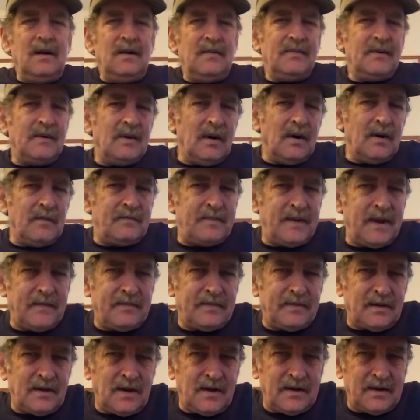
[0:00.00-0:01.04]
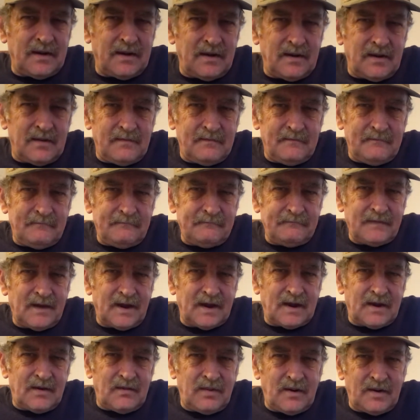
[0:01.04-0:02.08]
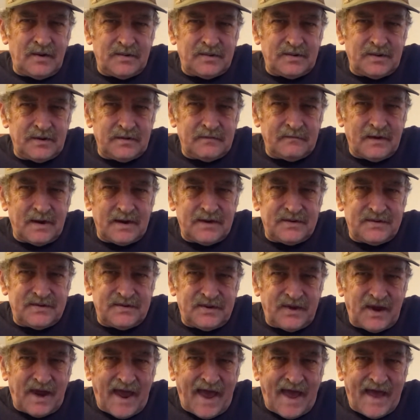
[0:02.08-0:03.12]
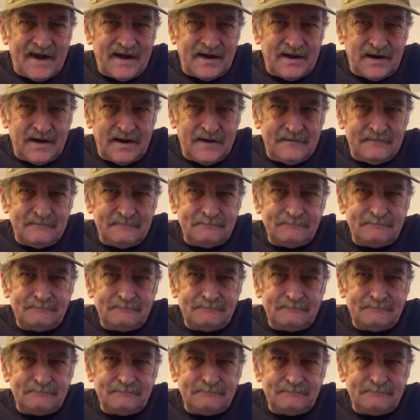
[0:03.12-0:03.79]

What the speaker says: There are people out here that question my sanity.